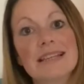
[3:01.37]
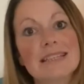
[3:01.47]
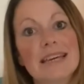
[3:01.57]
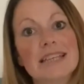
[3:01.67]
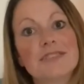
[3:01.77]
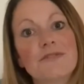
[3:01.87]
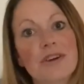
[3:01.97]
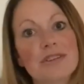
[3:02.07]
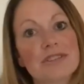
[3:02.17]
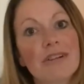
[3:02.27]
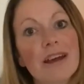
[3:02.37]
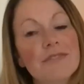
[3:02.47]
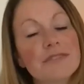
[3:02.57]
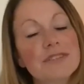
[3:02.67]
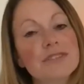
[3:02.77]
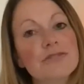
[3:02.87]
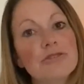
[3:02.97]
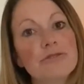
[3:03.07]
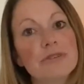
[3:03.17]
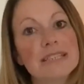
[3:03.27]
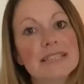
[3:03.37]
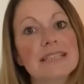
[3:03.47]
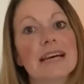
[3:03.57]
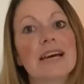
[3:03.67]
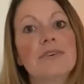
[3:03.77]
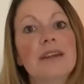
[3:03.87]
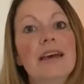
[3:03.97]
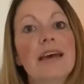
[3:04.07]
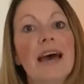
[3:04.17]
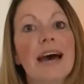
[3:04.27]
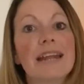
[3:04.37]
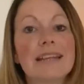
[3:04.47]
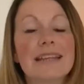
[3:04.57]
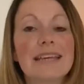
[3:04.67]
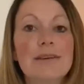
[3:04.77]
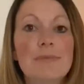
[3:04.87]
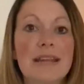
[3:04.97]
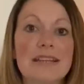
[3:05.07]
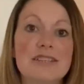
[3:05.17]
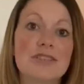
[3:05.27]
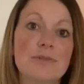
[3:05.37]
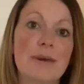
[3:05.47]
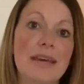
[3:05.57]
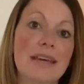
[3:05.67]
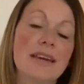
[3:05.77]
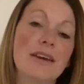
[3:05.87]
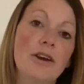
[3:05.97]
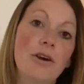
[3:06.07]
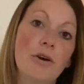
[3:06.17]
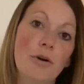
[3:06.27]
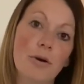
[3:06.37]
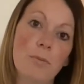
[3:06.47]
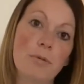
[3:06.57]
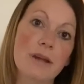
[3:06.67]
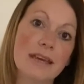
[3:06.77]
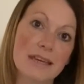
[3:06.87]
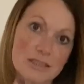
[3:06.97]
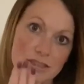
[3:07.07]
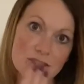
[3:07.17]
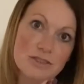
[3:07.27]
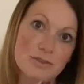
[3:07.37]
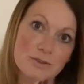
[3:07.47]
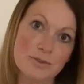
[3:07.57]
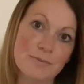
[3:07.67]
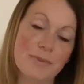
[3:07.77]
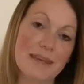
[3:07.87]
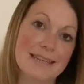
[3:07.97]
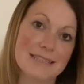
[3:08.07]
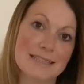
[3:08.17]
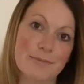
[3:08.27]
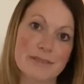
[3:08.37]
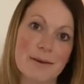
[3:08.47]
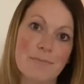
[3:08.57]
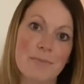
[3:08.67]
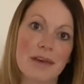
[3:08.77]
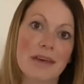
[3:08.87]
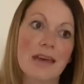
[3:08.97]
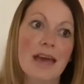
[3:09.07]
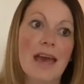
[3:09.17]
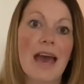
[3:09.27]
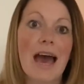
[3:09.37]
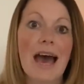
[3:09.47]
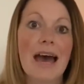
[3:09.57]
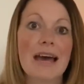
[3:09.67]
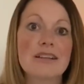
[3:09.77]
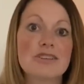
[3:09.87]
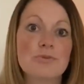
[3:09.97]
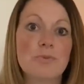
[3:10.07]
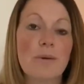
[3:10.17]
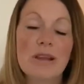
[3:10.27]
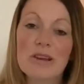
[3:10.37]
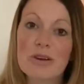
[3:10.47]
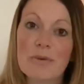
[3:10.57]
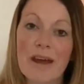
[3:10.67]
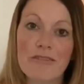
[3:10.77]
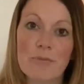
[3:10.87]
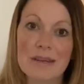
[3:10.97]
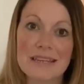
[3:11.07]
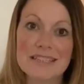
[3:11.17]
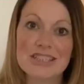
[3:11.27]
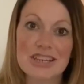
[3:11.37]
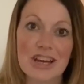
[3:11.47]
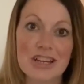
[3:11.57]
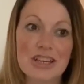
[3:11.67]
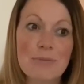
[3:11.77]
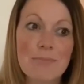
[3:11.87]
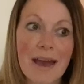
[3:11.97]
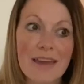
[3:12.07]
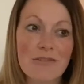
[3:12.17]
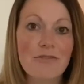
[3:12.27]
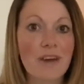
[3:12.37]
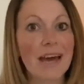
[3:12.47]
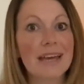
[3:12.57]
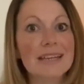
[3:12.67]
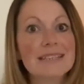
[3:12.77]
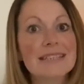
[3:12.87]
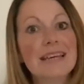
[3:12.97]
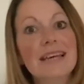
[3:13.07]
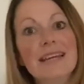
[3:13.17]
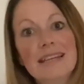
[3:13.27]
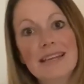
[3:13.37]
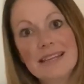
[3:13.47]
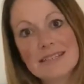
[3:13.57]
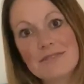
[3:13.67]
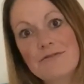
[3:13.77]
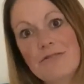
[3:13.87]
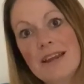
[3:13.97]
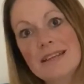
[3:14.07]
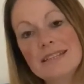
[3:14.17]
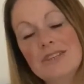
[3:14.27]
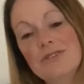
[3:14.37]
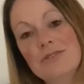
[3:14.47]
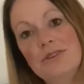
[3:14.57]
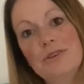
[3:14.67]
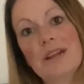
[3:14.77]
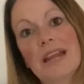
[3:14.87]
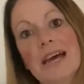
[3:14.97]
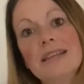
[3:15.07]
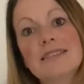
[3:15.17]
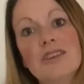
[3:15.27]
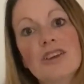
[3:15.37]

it as photographs or written down and either email it to me or bring it into school in September. And when we look at what everybody's done, you might find that there's a friend in your new class